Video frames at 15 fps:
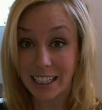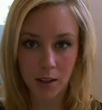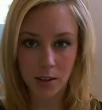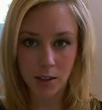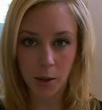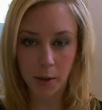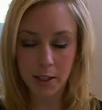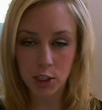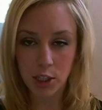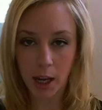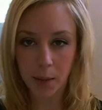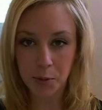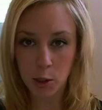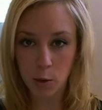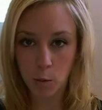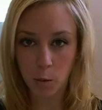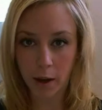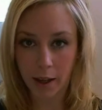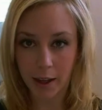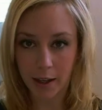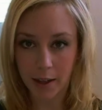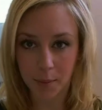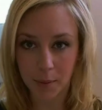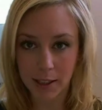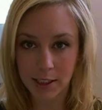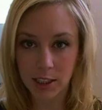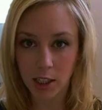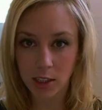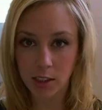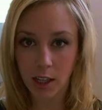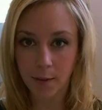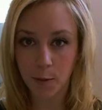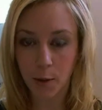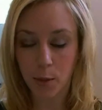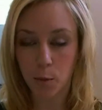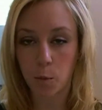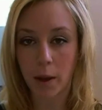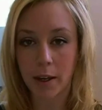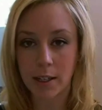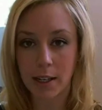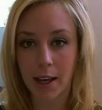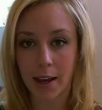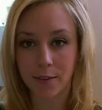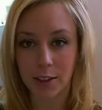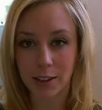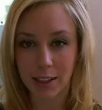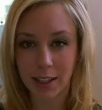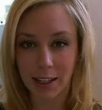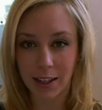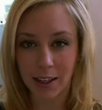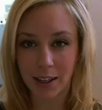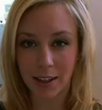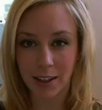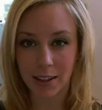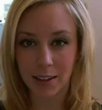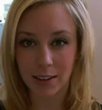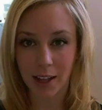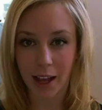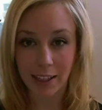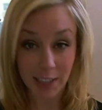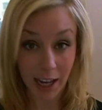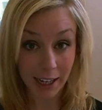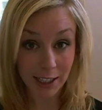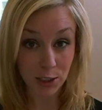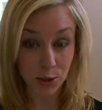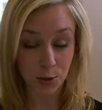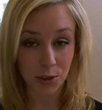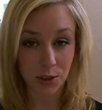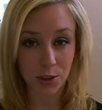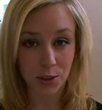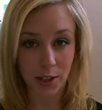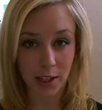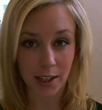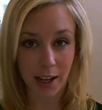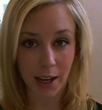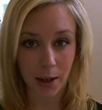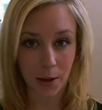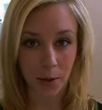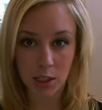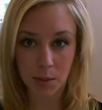So in chapter 1, it starts off with Wendy Everly as a high school student now.